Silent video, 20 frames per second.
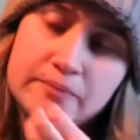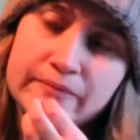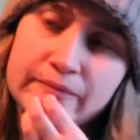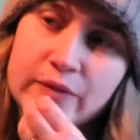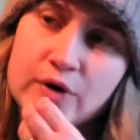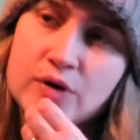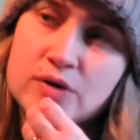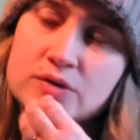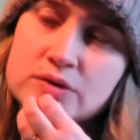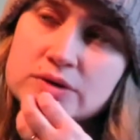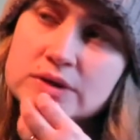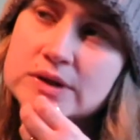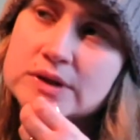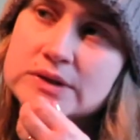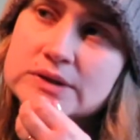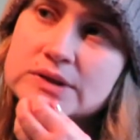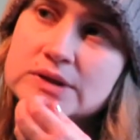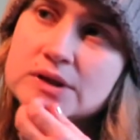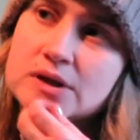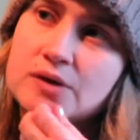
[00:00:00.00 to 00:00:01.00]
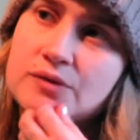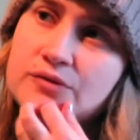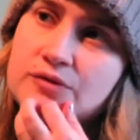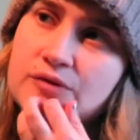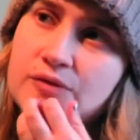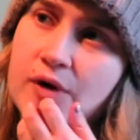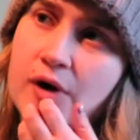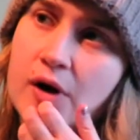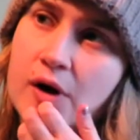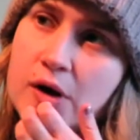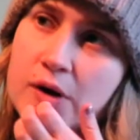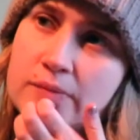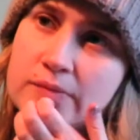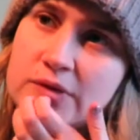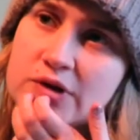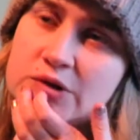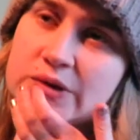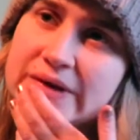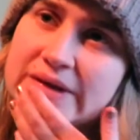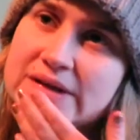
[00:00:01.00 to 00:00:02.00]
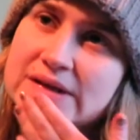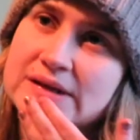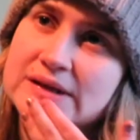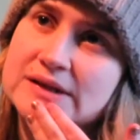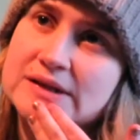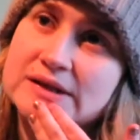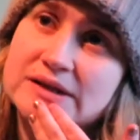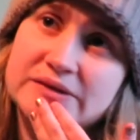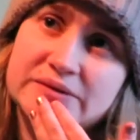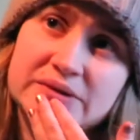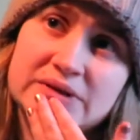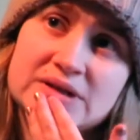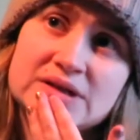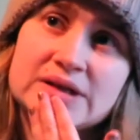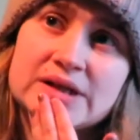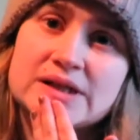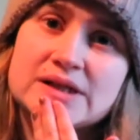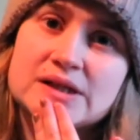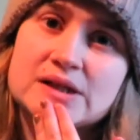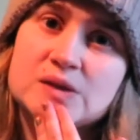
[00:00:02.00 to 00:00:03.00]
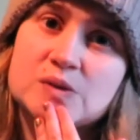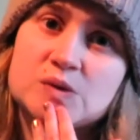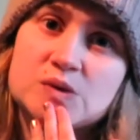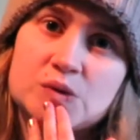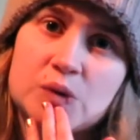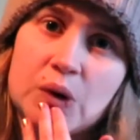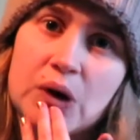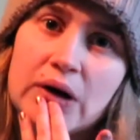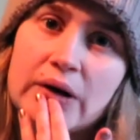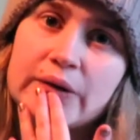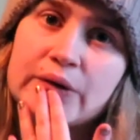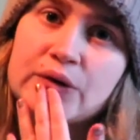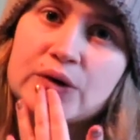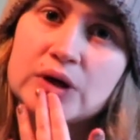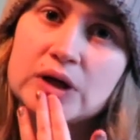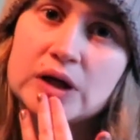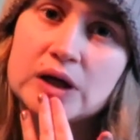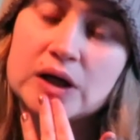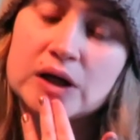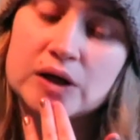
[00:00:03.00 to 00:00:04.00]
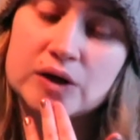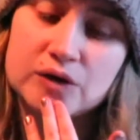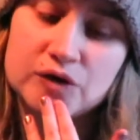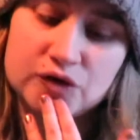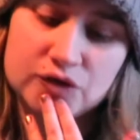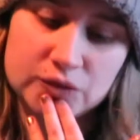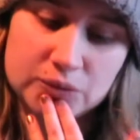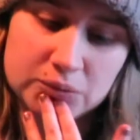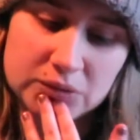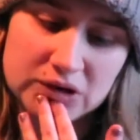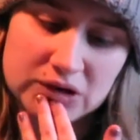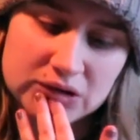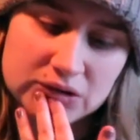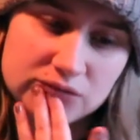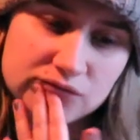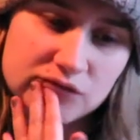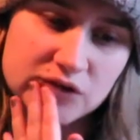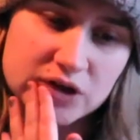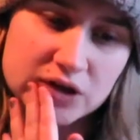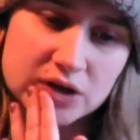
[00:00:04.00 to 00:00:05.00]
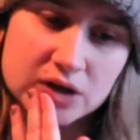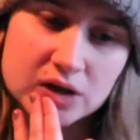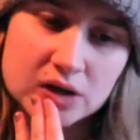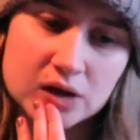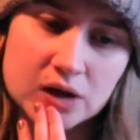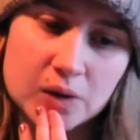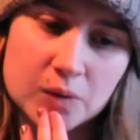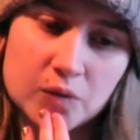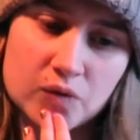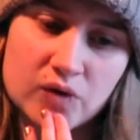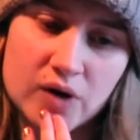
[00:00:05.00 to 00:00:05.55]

books from 2019. 2019 is quite a good year for me reading. I